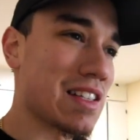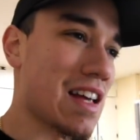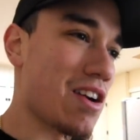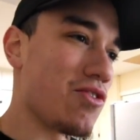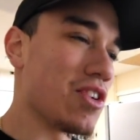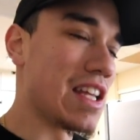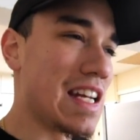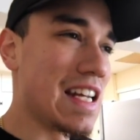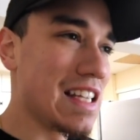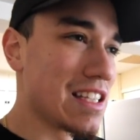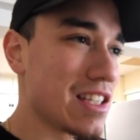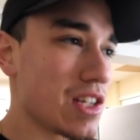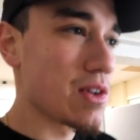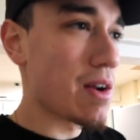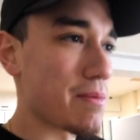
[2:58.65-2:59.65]
I don't really need to
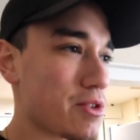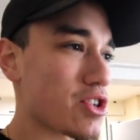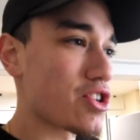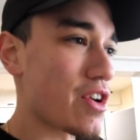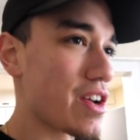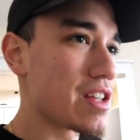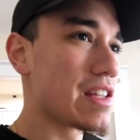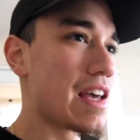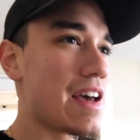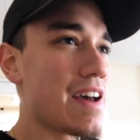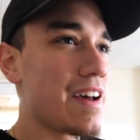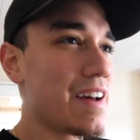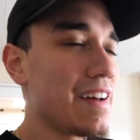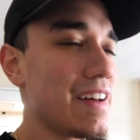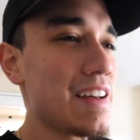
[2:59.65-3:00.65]
do it. I'm just trying to
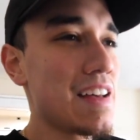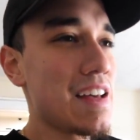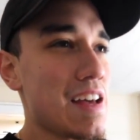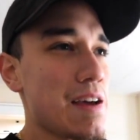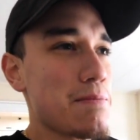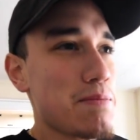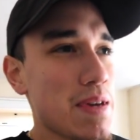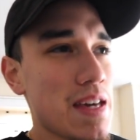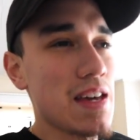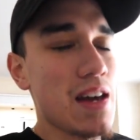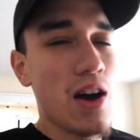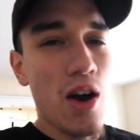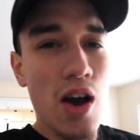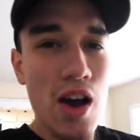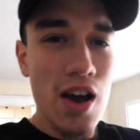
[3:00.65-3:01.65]

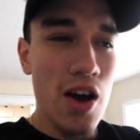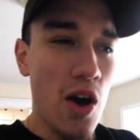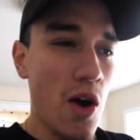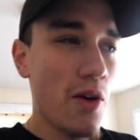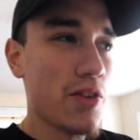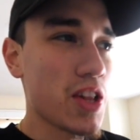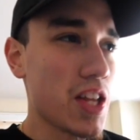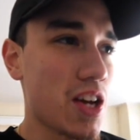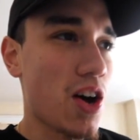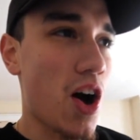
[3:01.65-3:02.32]
be overly